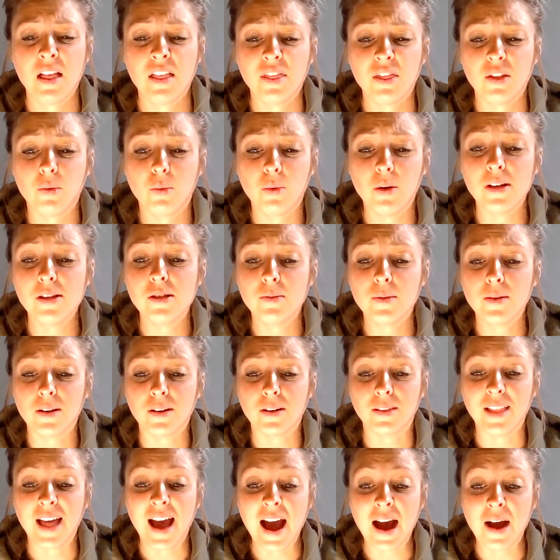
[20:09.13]
The woods were
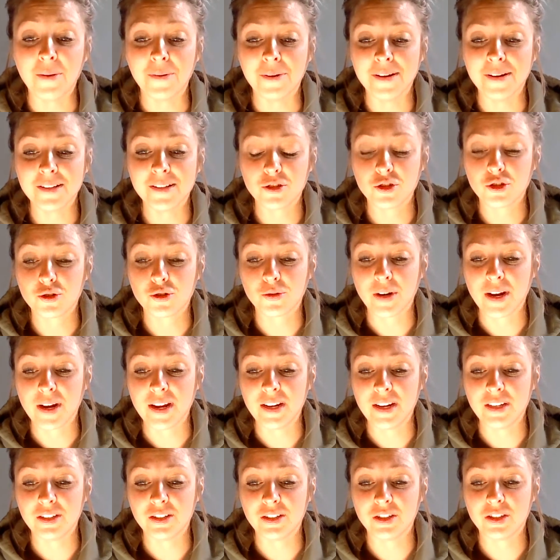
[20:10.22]
loud and
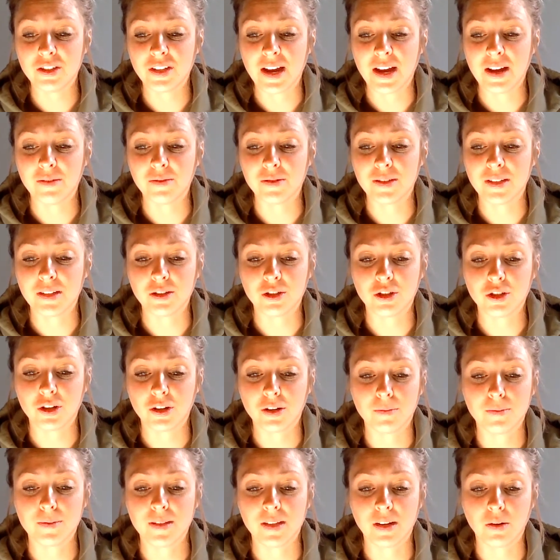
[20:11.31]
strange sounds and
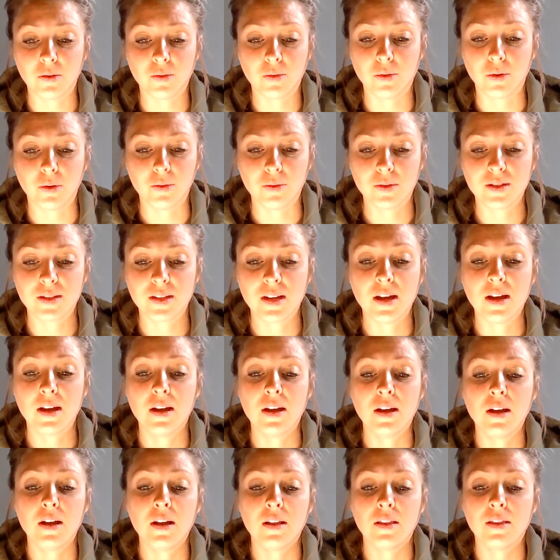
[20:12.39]
chirps and croaks,
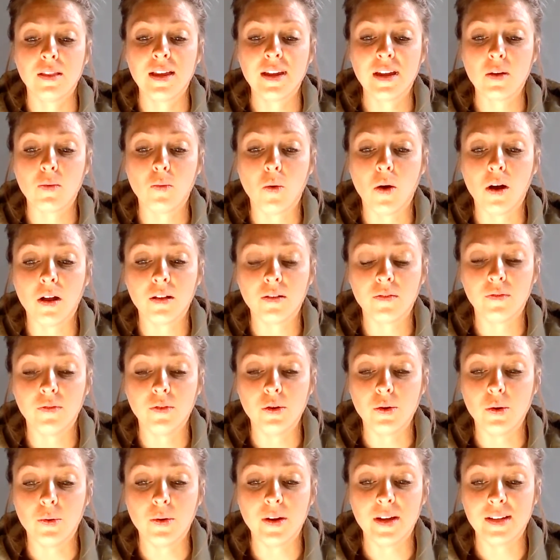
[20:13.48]
like a wall of
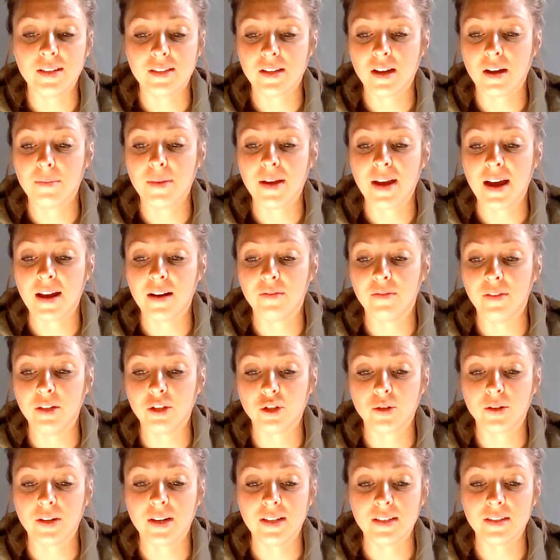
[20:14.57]
noise coming out of the
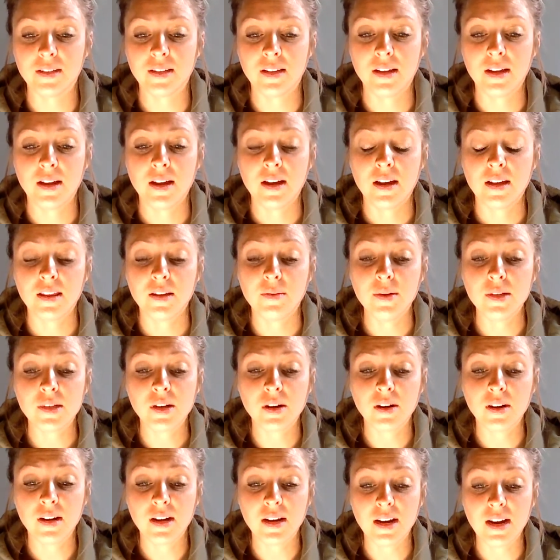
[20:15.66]
trees. Then we
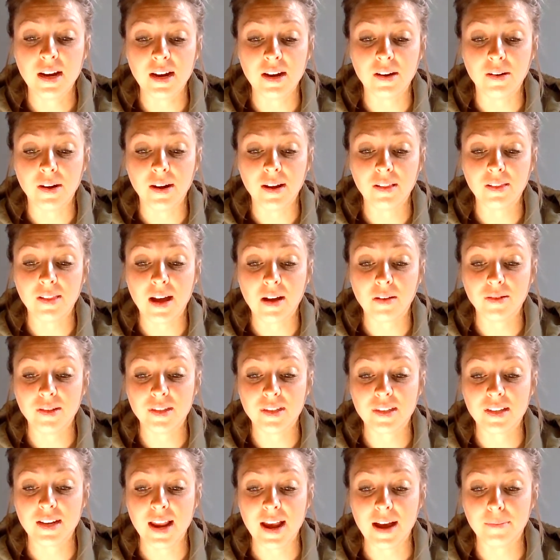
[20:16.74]
started hearing loud
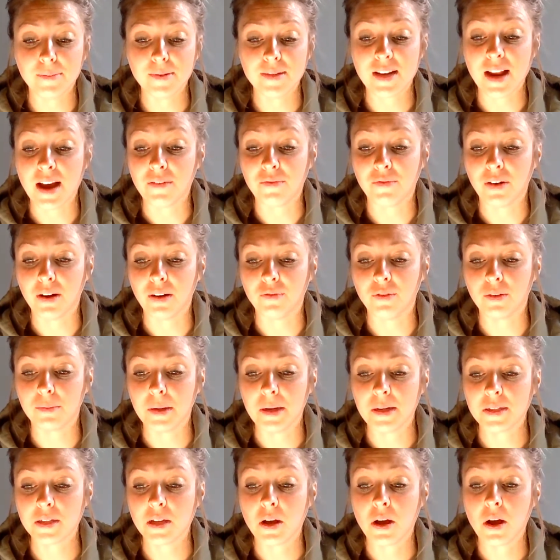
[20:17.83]
snaps not far from
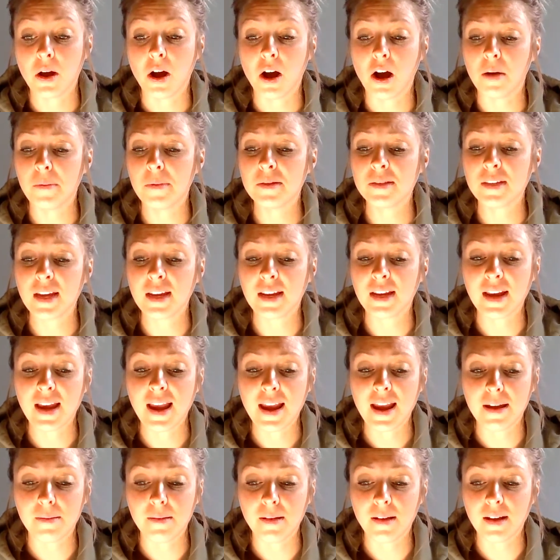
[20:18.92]
us, almost like
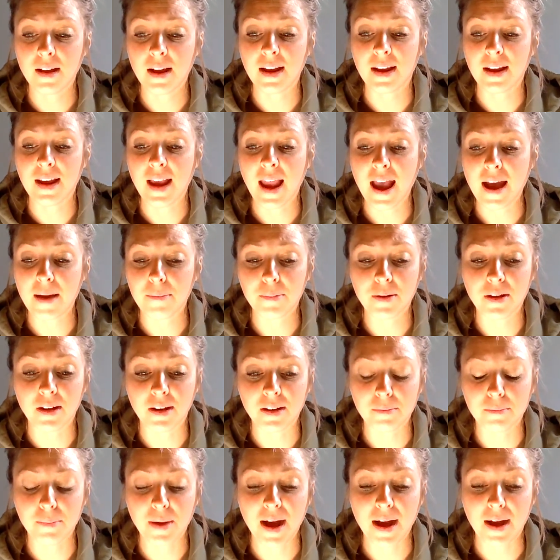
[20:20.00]
a cap
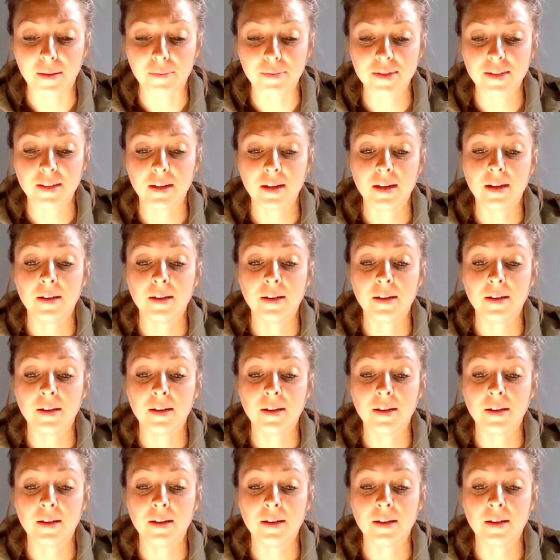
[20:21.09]
gun pops.